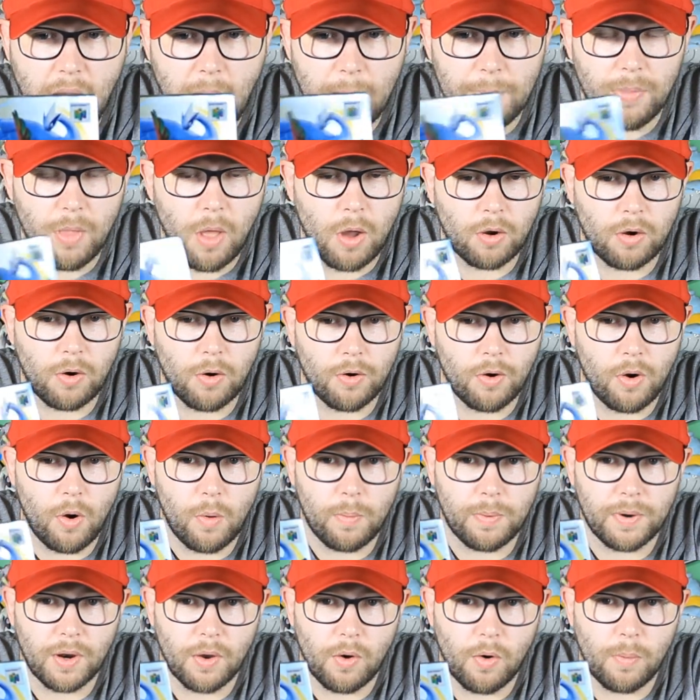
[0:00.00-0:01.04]
I'm not going to
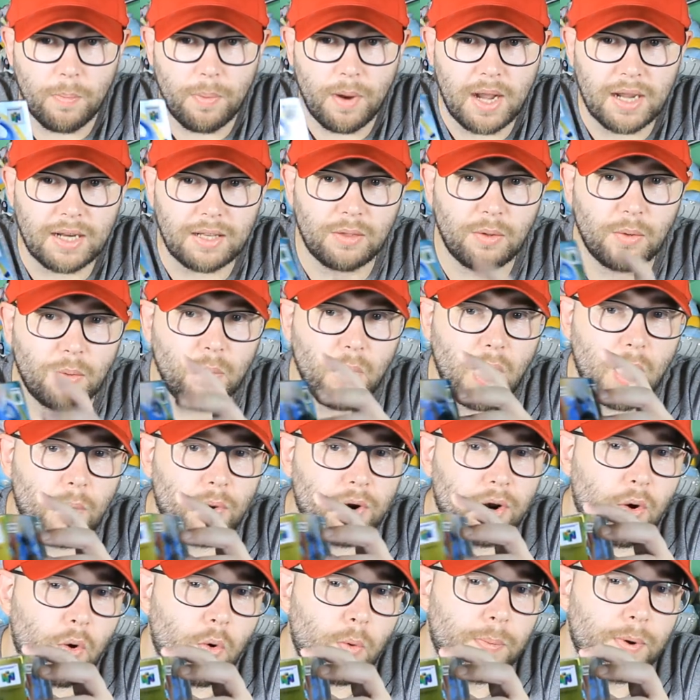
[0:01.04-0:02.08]
open it up. I
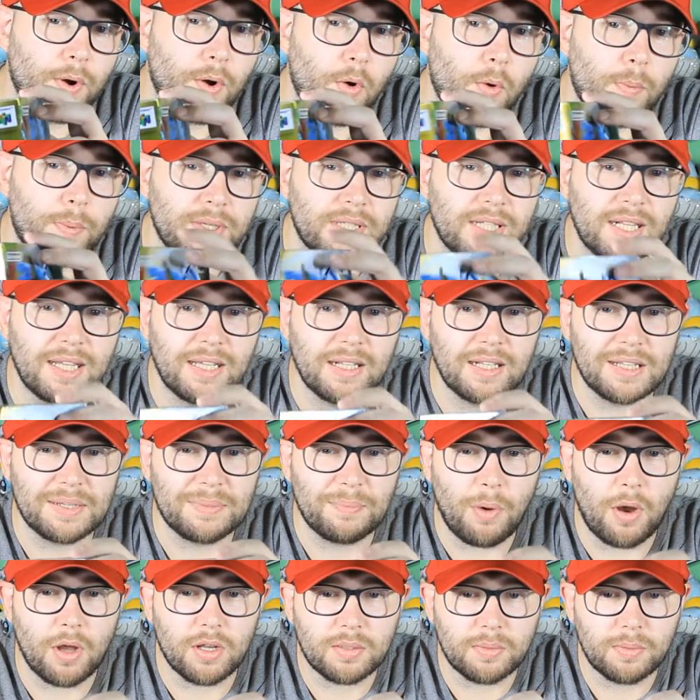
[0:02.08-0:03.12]
want to open it up as little as
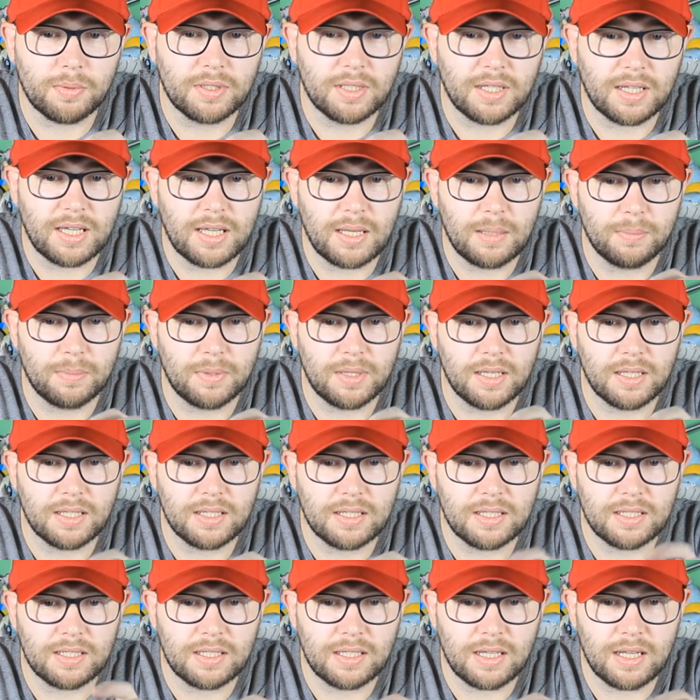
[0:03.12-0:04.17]
possible to keep
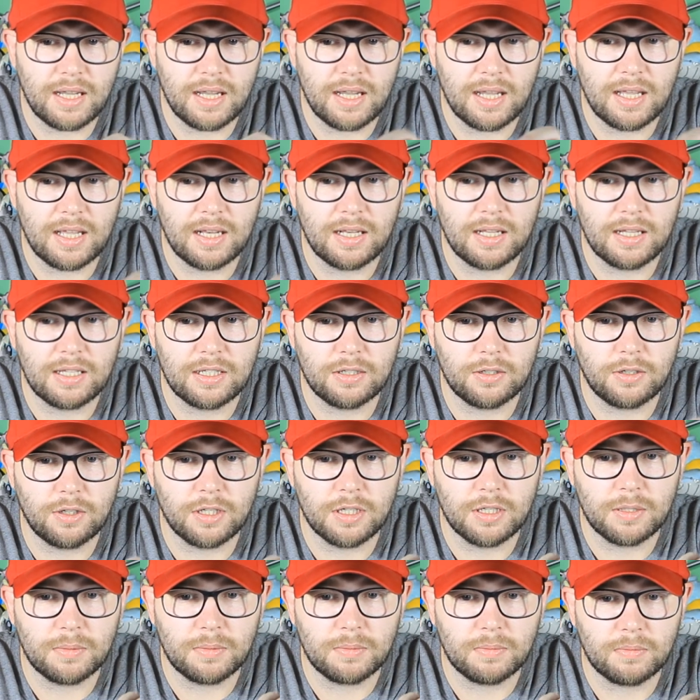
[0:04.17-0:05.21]
this in as good
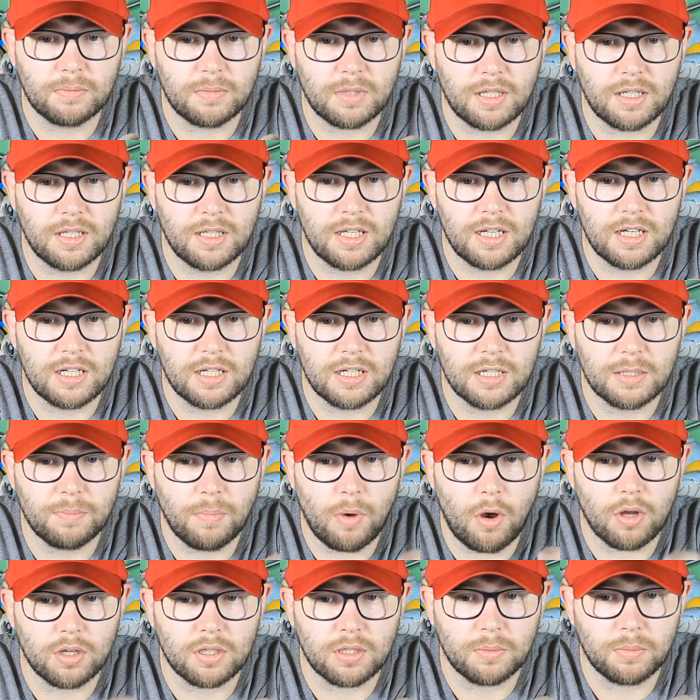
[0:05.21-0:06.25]
as condition as
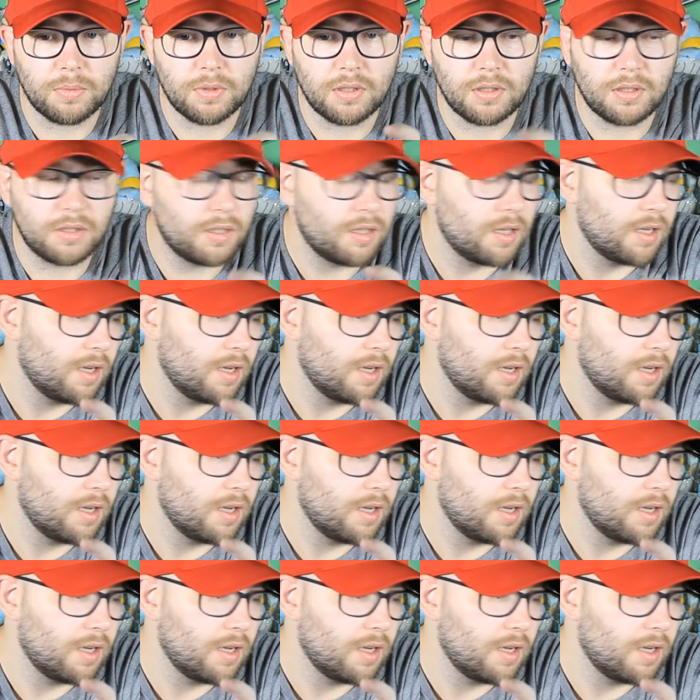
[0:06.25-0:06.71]
possible.